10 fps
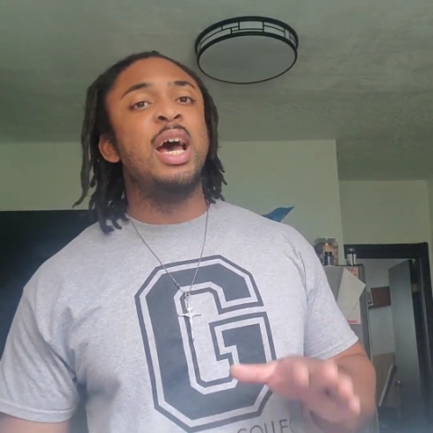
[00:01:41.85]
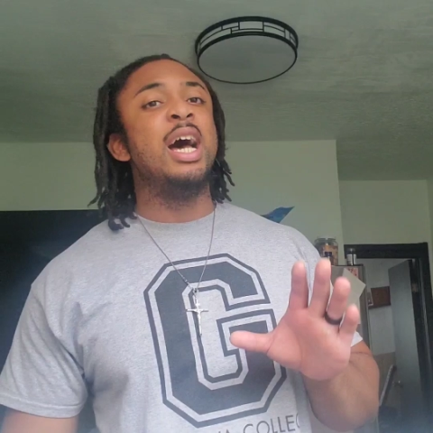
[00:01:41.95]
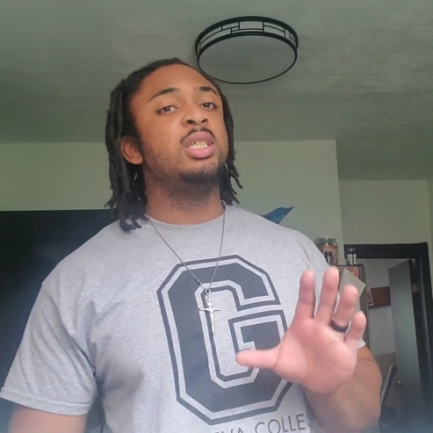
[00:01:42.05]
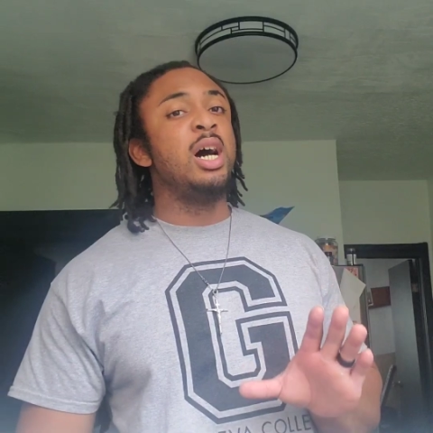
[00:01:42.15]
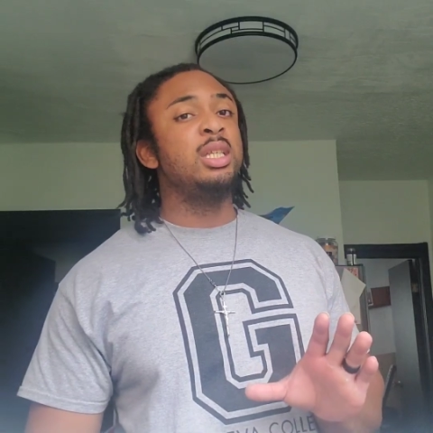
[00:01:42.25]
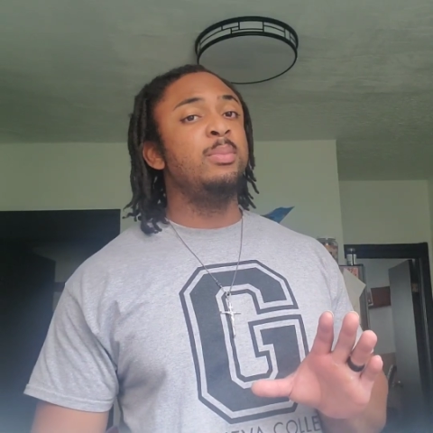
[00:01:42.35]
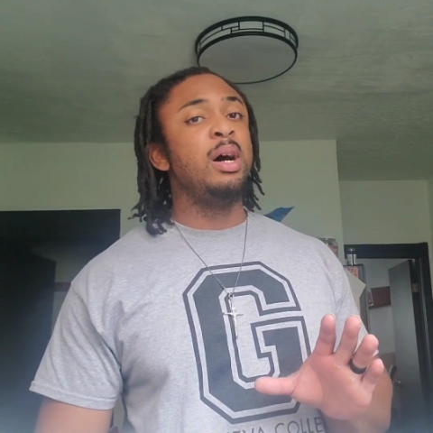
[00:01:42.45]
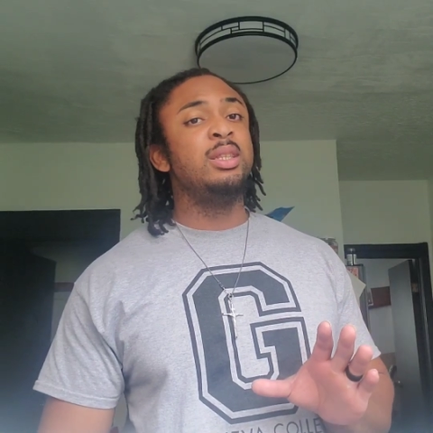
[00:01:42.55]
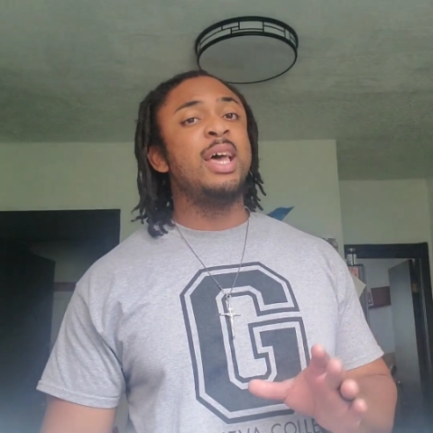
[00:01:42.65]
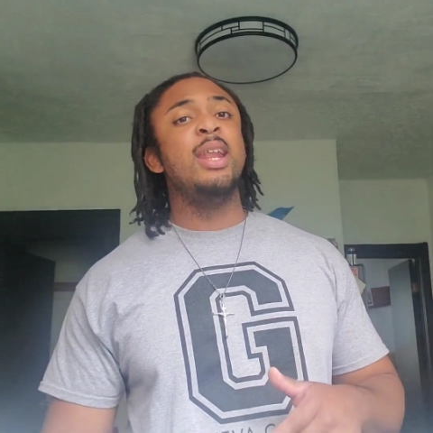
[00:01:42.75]
I talked
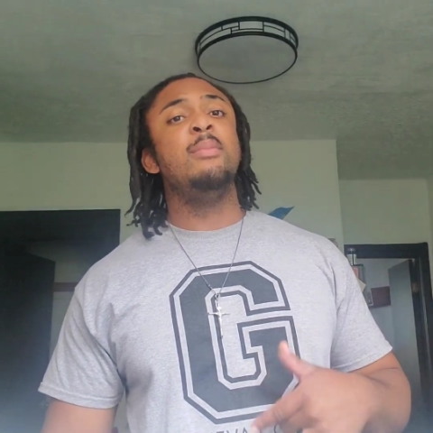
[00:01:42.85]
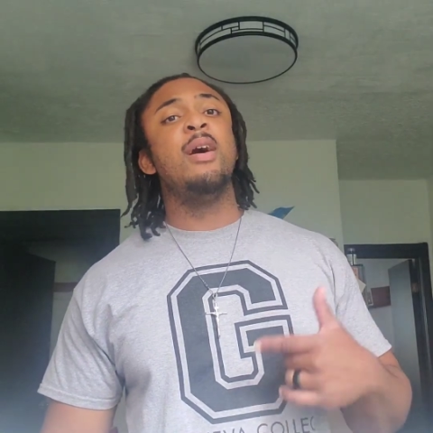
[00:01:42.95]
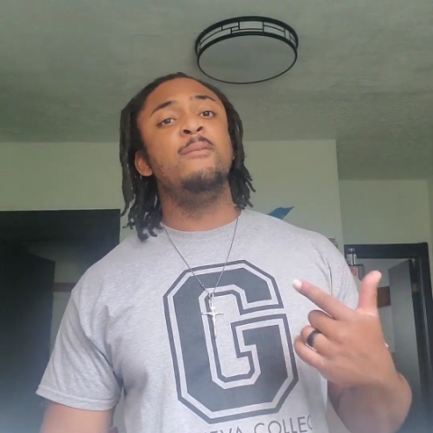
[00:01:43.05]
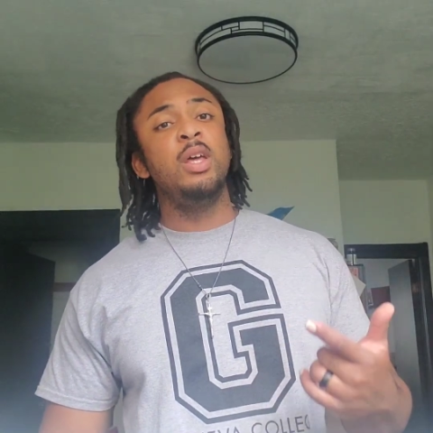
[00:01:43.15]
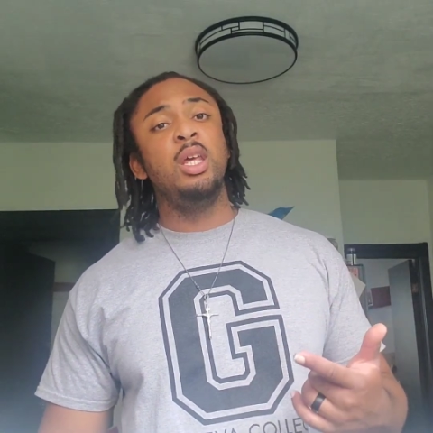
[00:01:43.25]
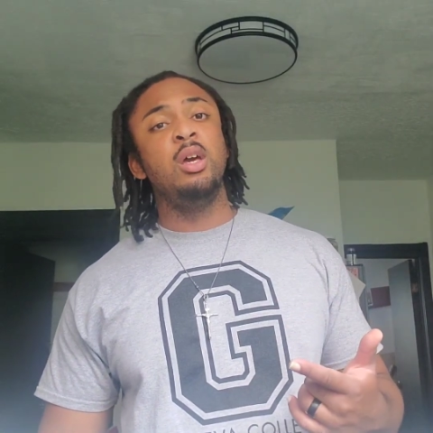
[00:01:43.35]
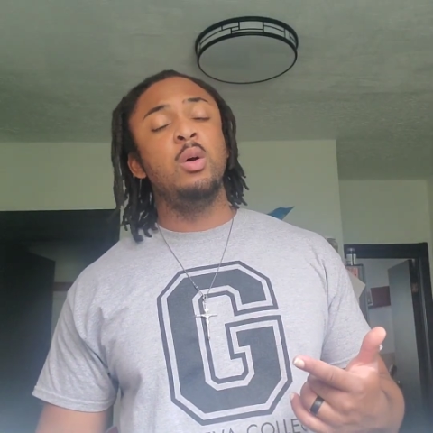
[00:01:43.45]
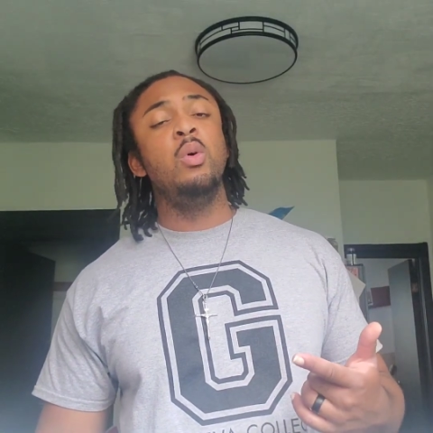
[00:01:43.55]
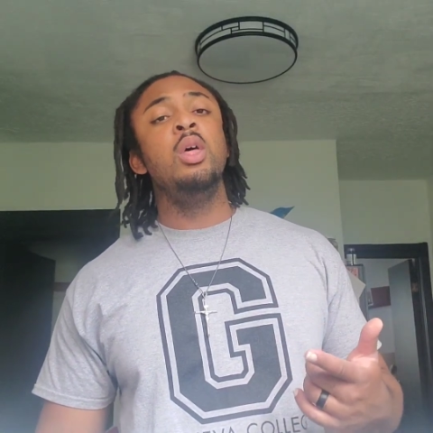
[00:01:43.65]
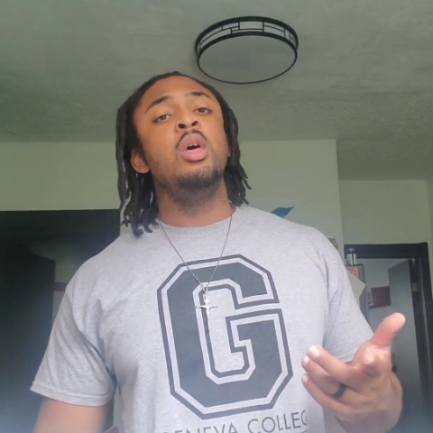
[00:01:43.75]
about that in my
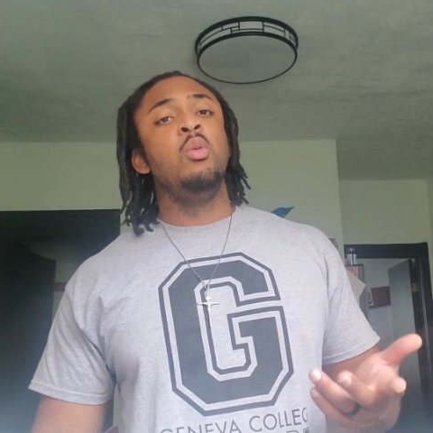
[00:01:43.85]
video